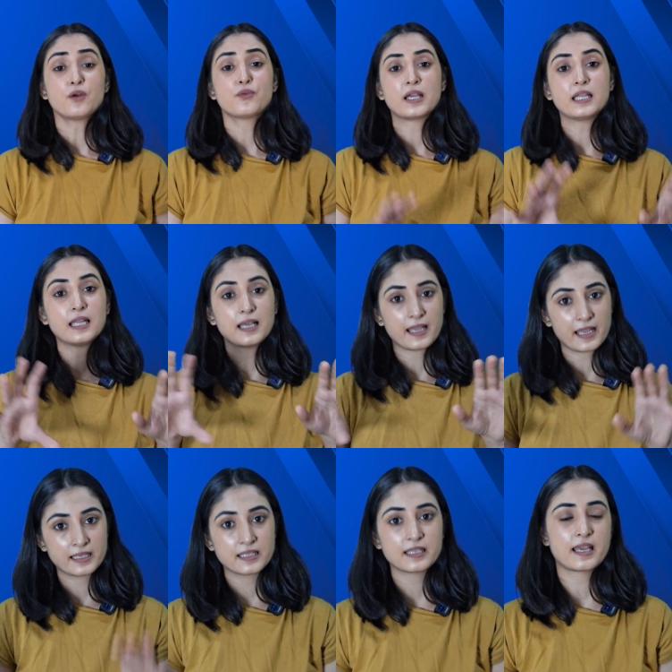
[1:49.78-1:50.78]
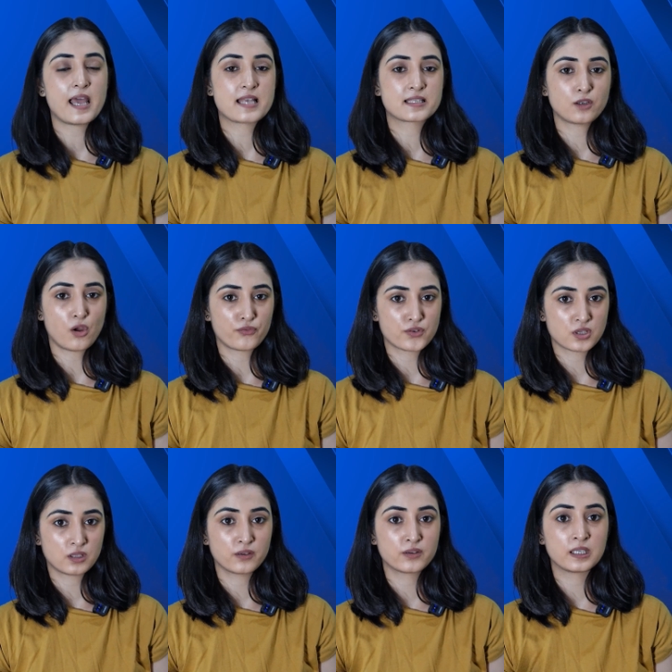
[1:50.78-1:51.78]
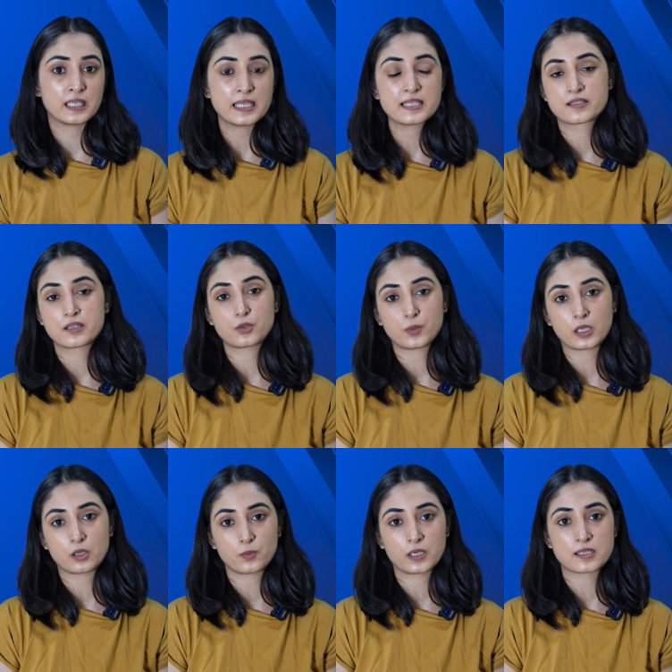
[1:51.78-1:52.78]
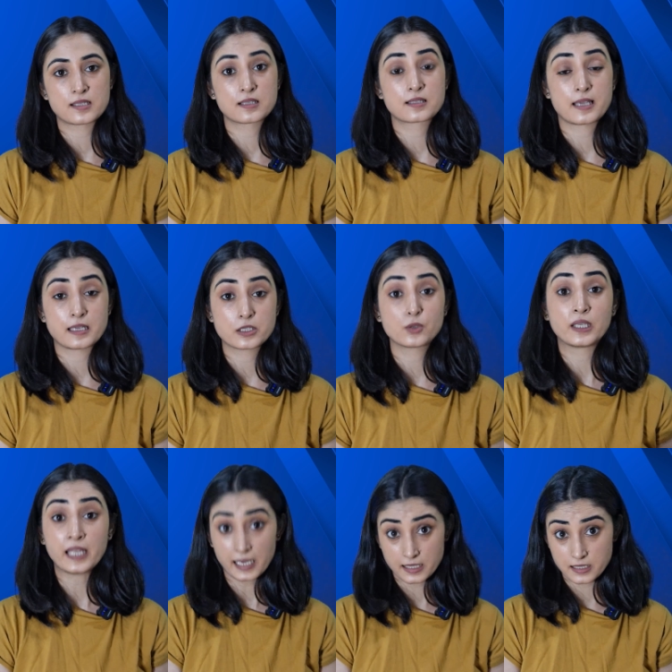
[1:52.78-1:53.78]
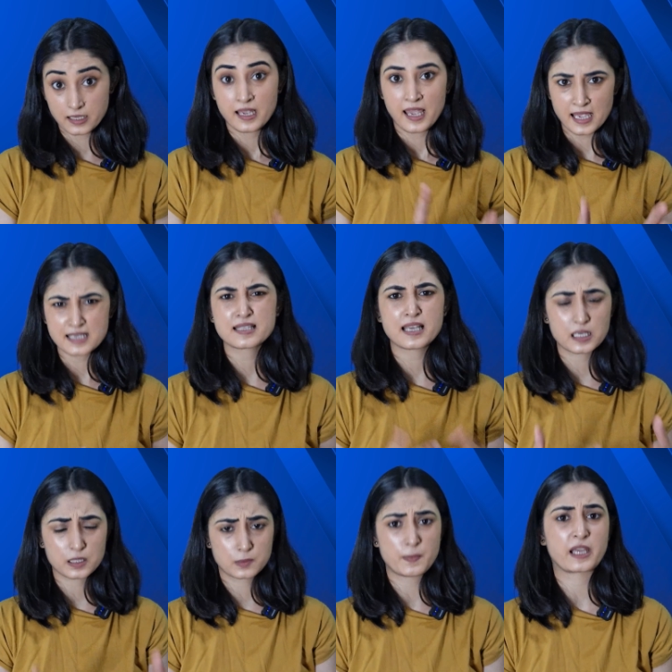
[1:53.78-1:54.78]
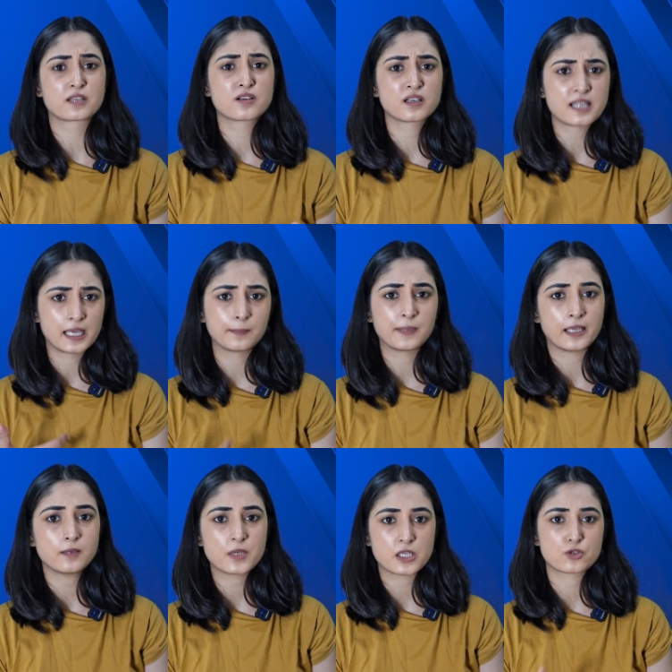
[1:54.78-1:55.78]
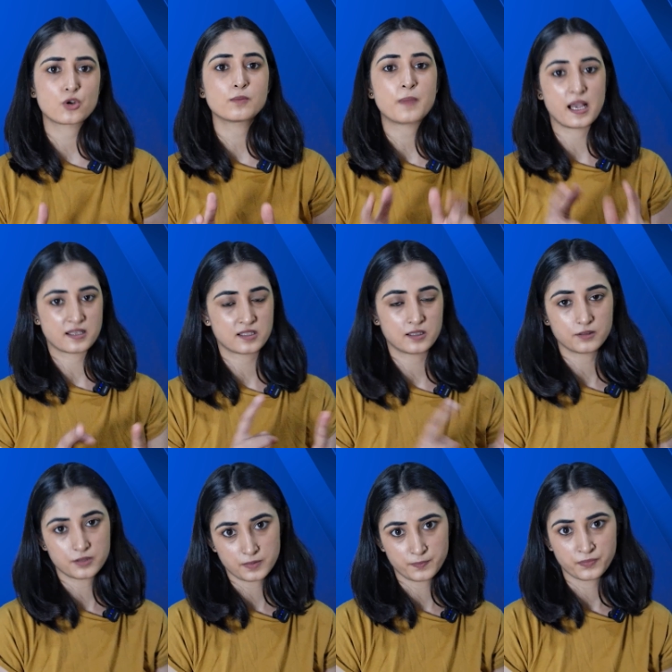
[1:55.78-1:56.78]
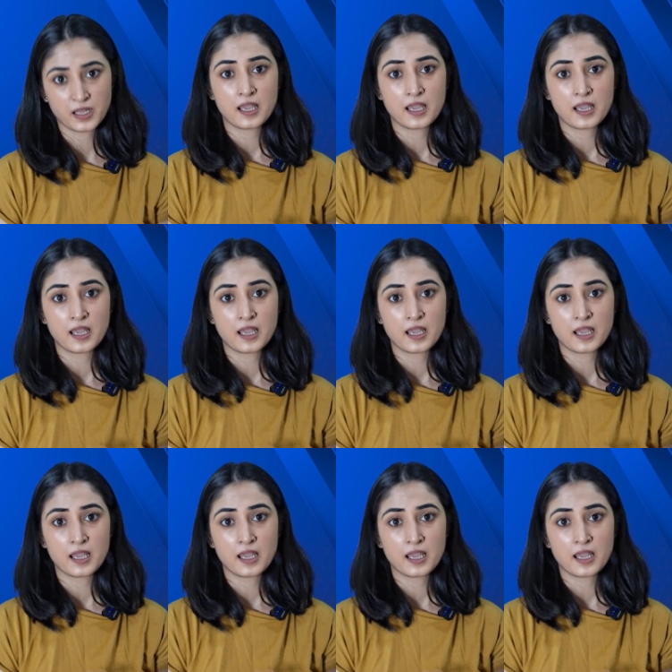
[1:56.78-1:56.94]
Now while NTA hasn't officially released the 2026 schedule yet, has the expected timeline based on past years.